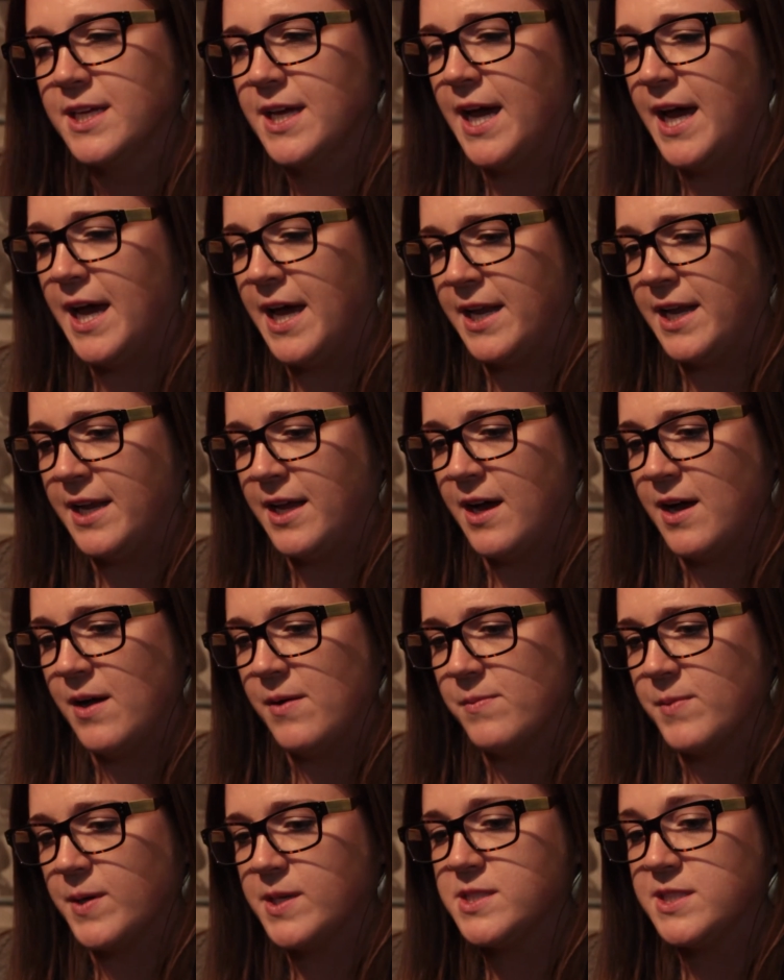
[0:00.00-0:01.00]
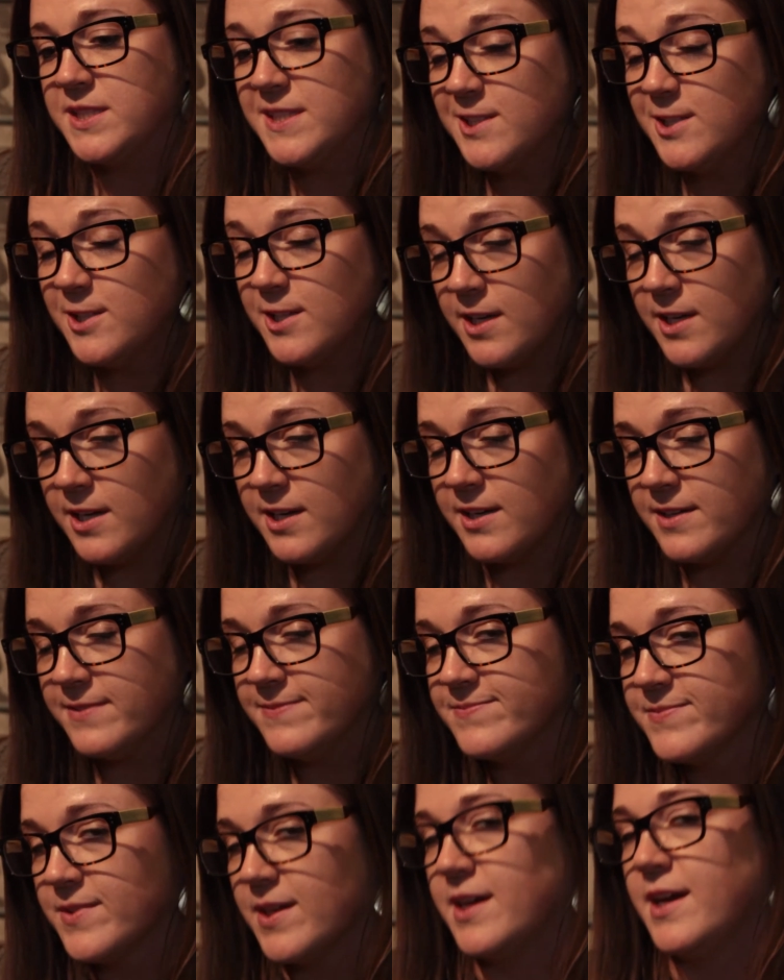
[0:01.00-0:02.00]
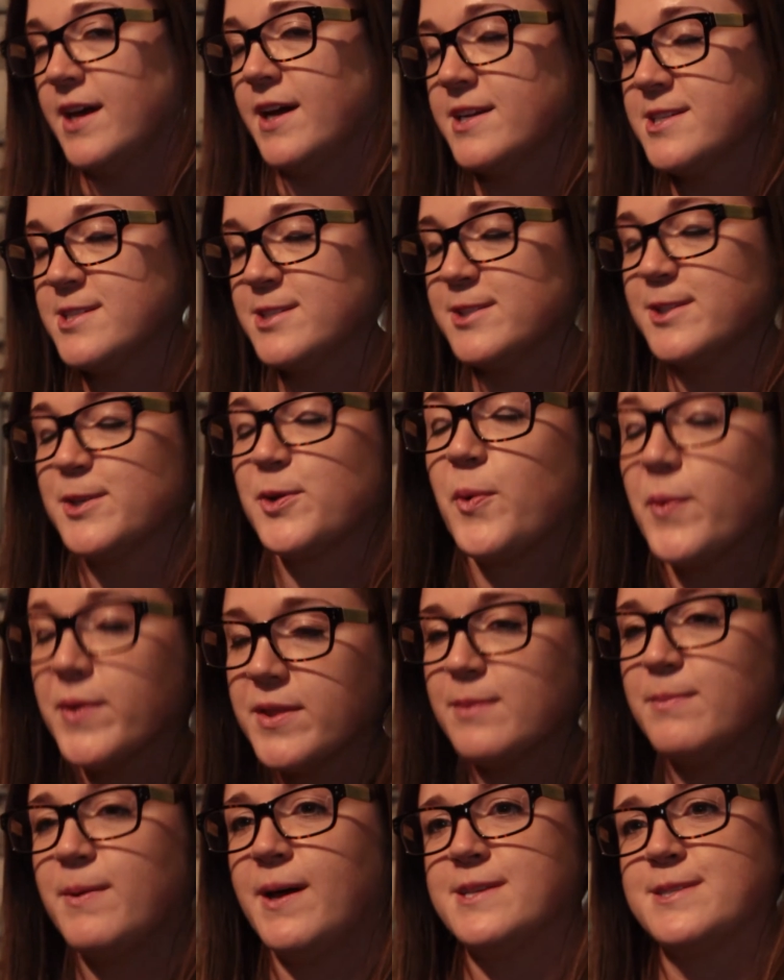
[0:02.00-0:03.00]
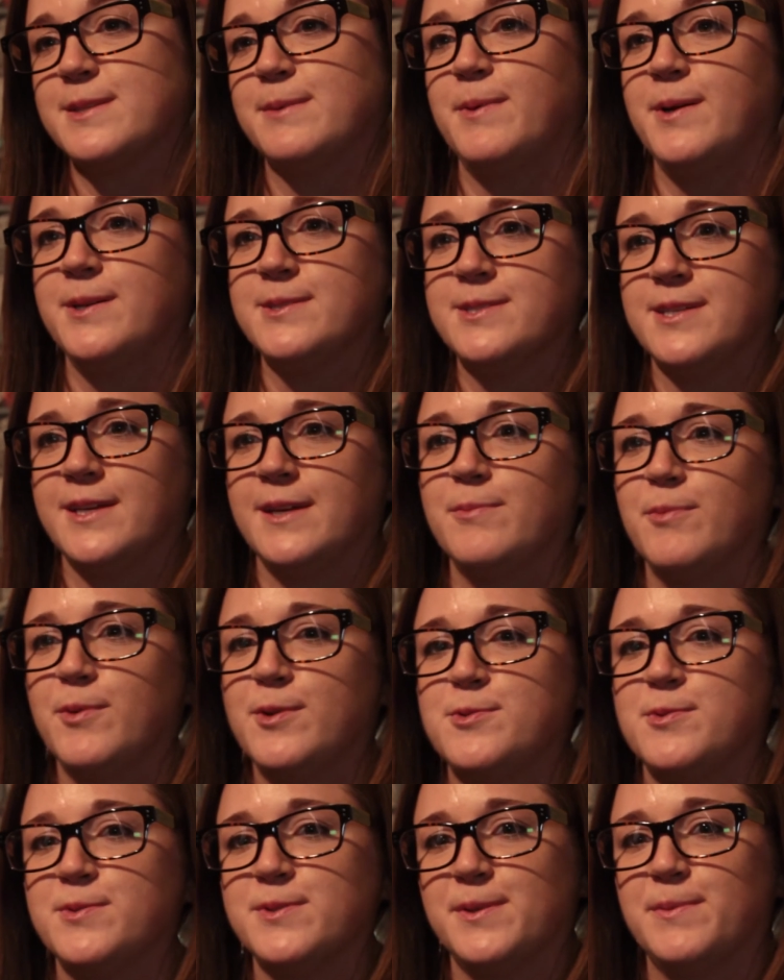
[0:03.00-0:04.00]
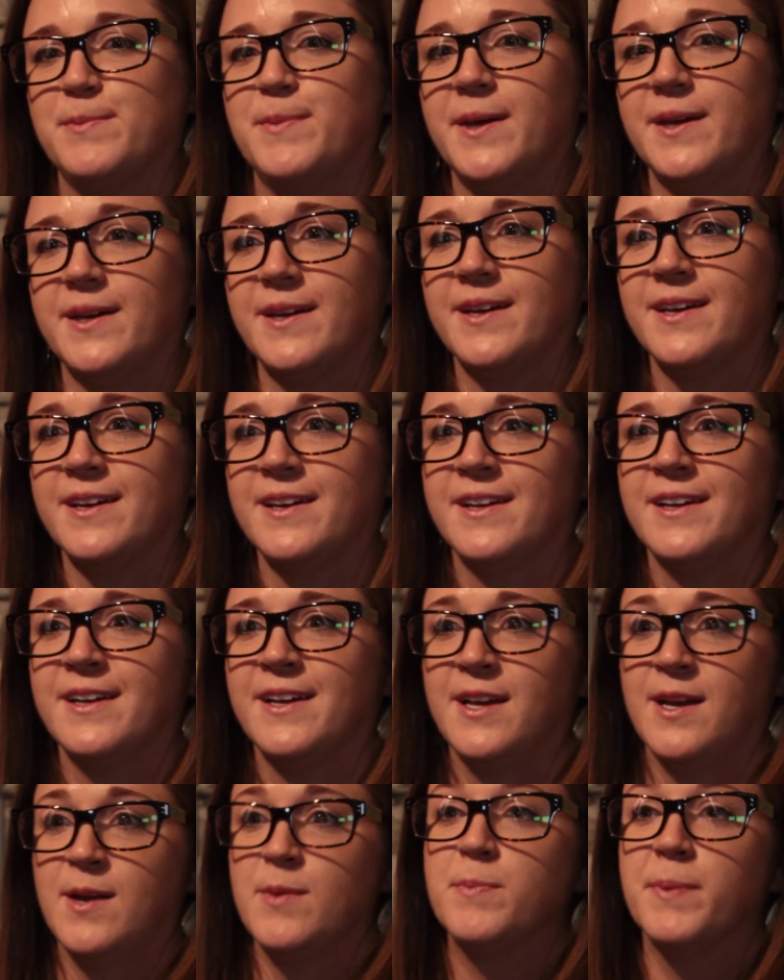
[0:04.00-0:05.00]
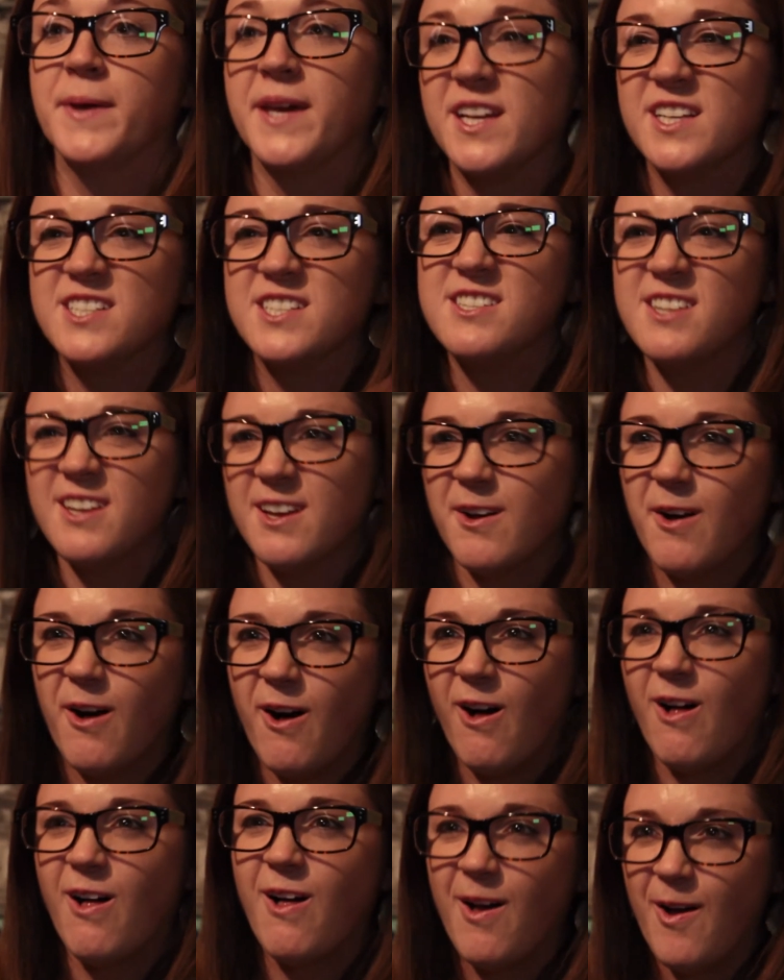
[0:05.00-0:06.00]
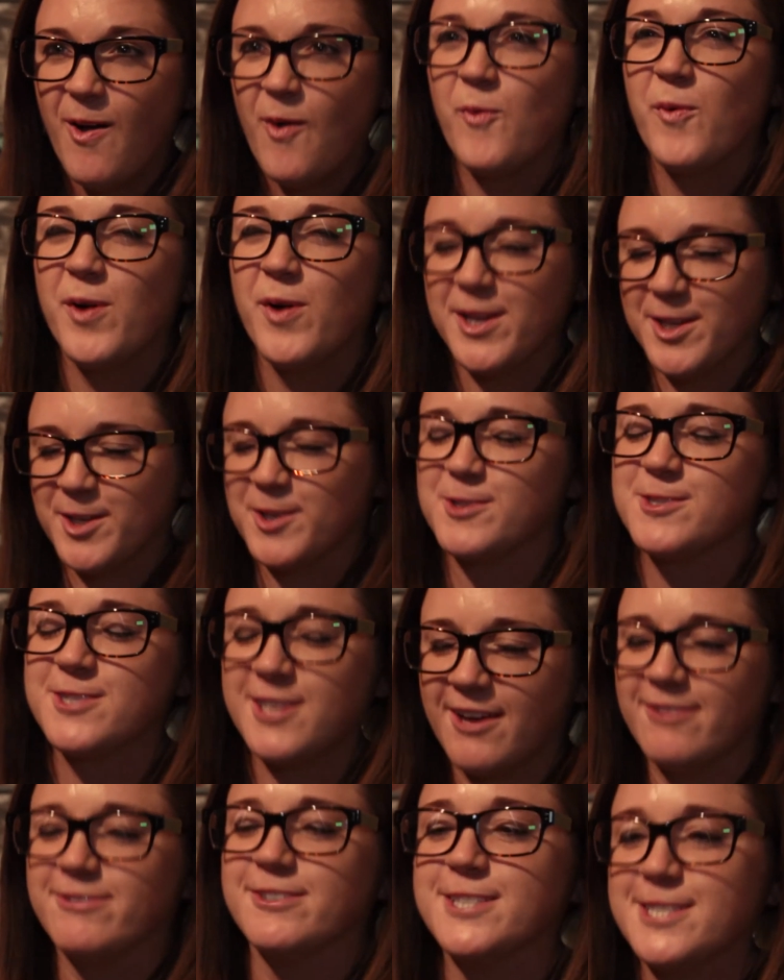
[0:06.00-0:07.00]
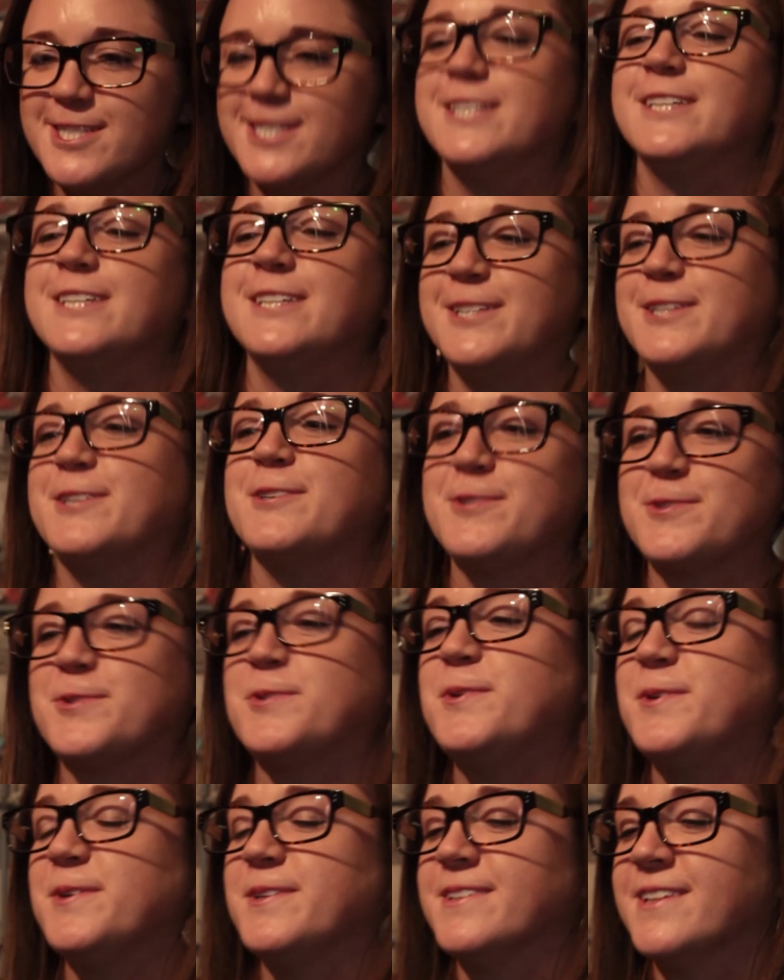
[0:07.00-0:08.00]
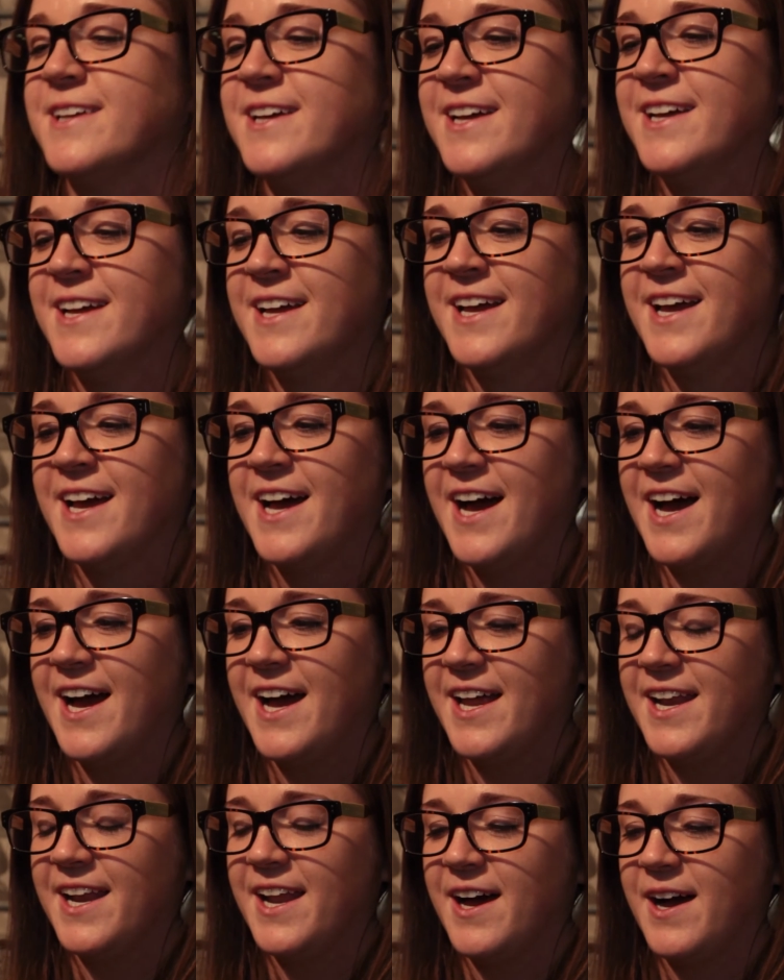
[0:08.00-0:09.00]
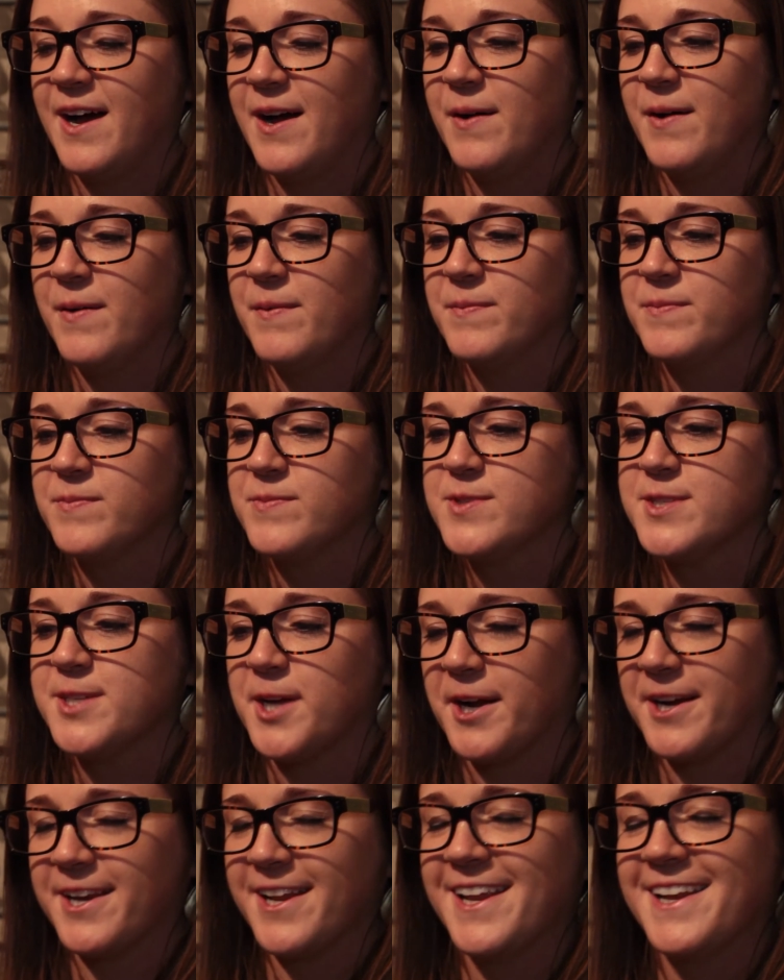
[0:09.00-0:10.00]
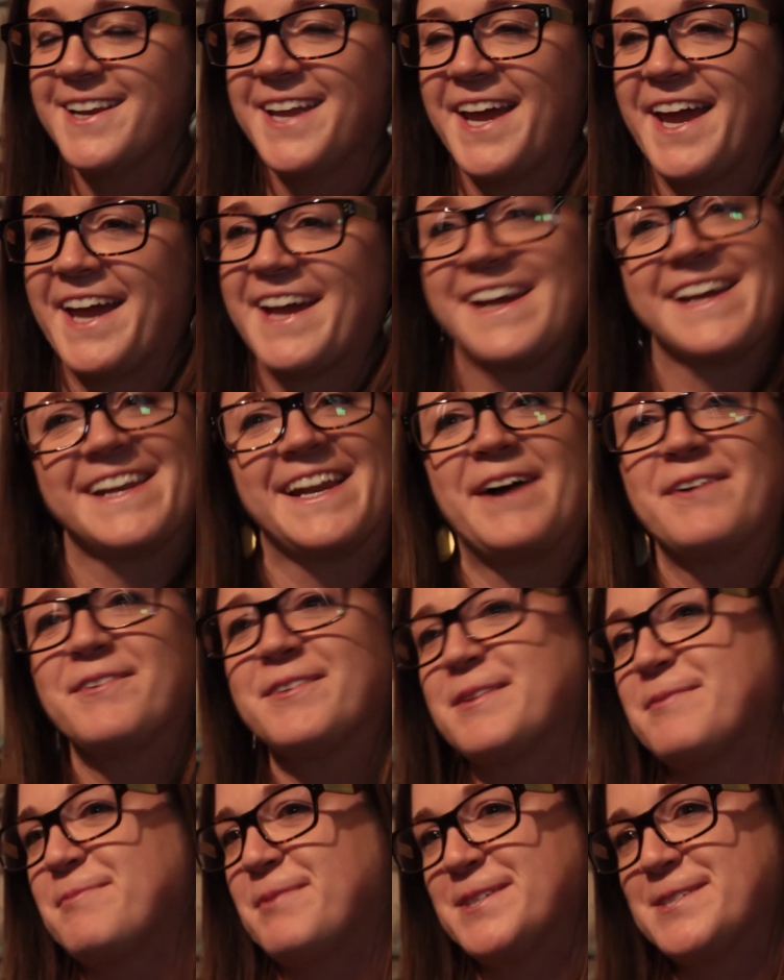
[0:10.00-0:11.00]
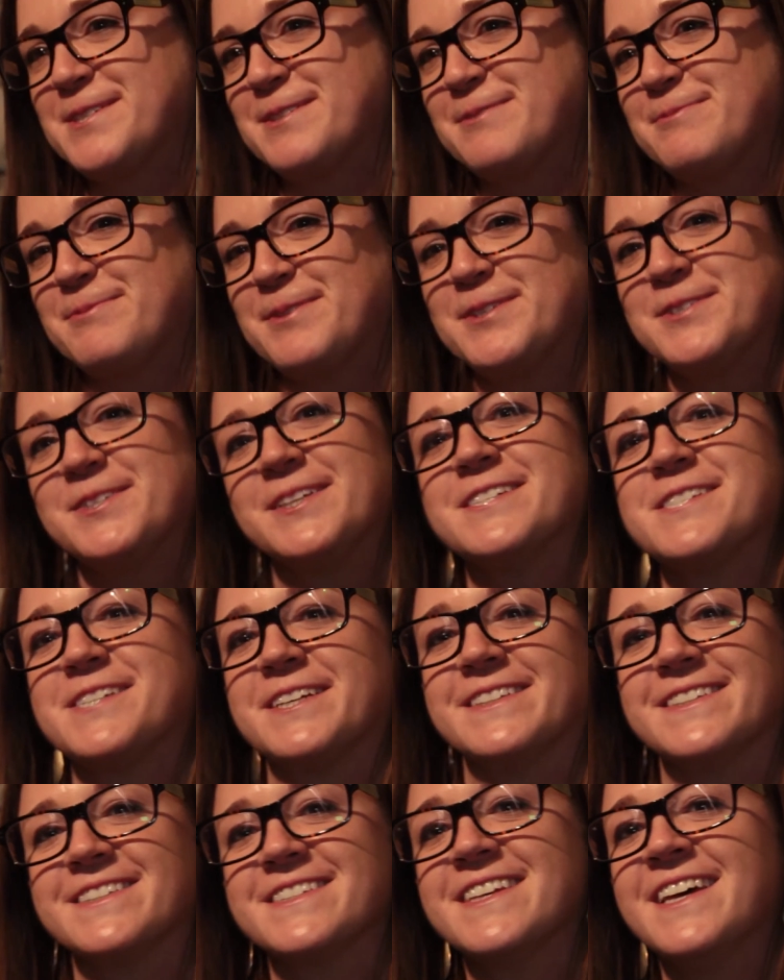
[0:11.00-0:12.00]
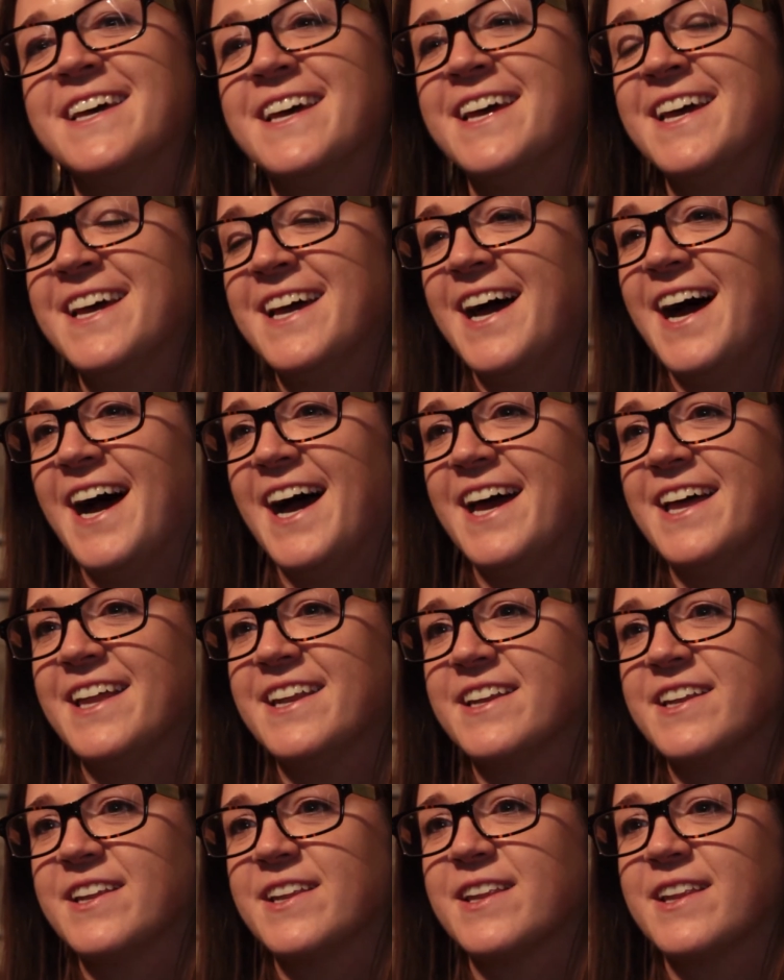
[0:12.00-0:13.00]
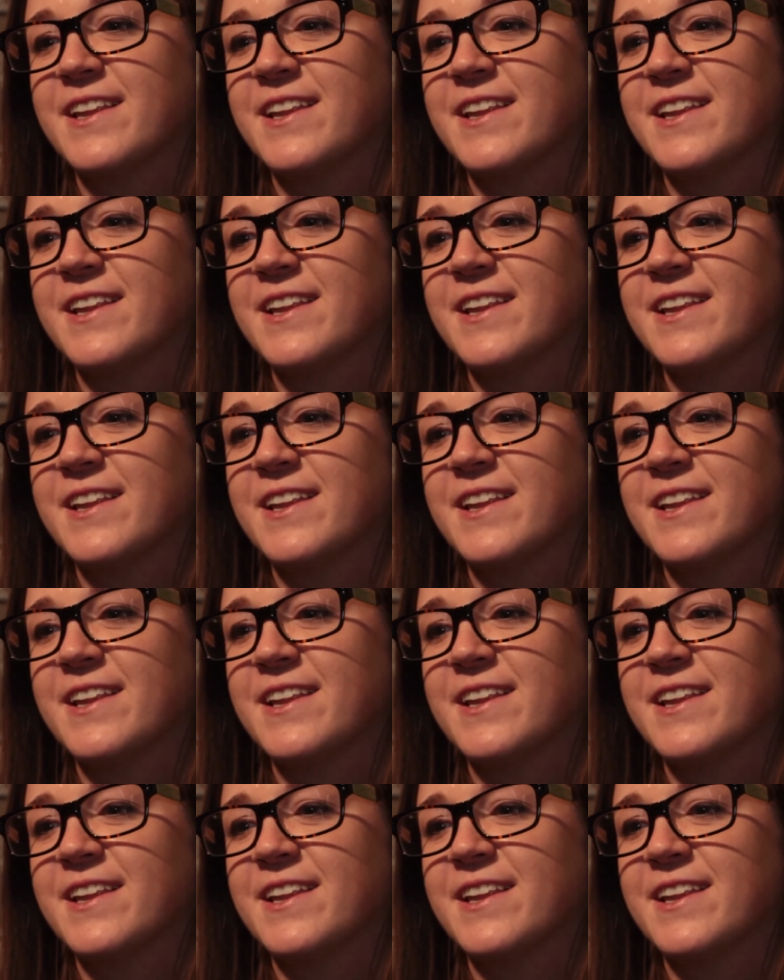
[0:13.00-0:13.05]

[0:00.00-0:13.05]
And my senior year, I actually quit the basketball team, which was a big deal when you're 17 years old, and started hanging out with a bunch of musicians and